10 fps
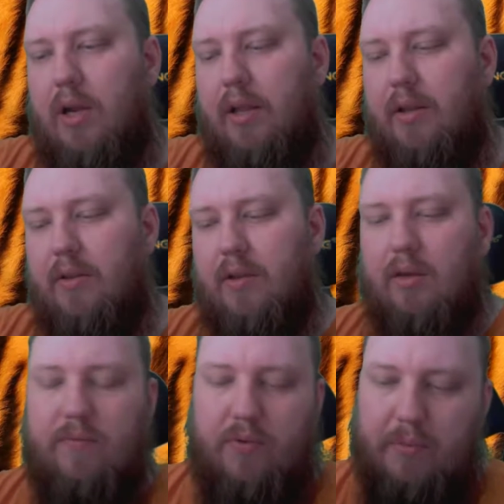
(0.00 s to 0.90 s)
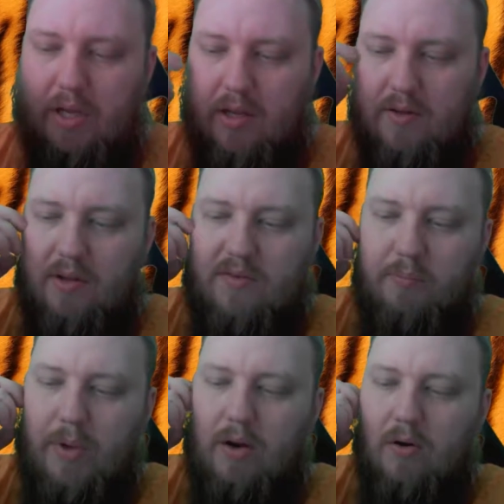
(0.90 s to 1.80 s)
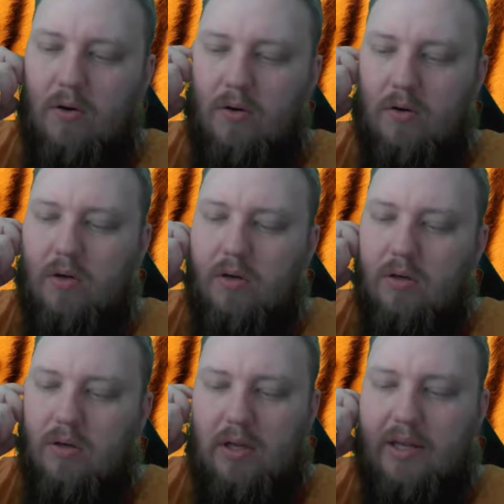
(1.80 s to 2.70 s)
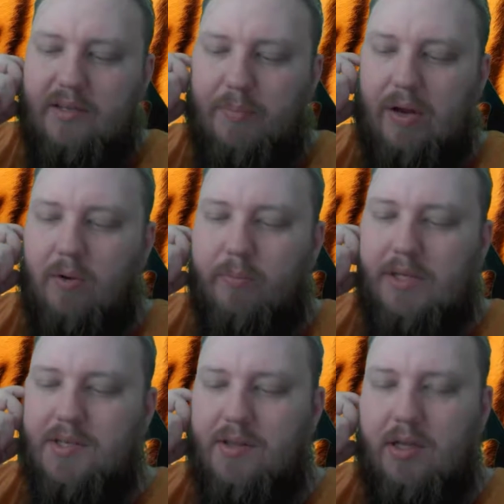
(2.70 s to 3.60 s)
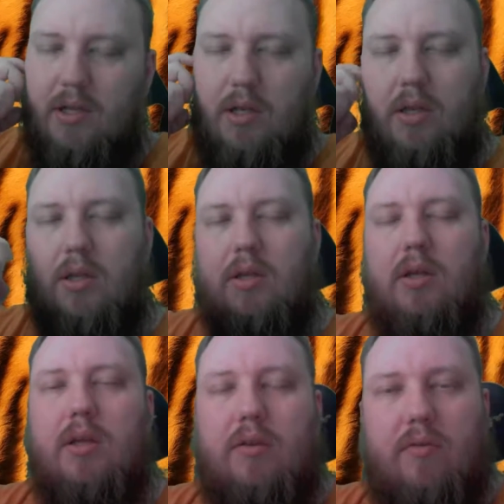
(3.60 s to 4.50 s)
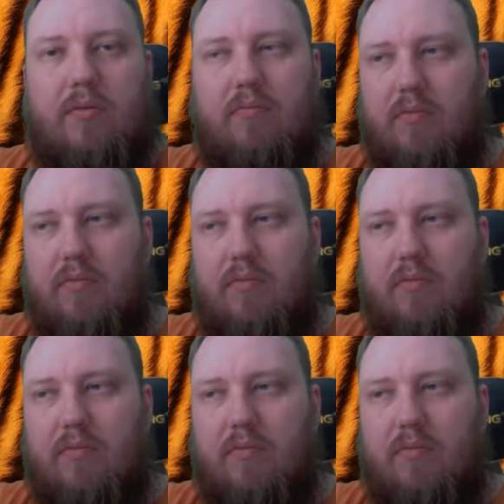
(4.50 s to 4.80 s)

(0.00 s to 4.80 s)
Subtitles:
and for me it's a better mix than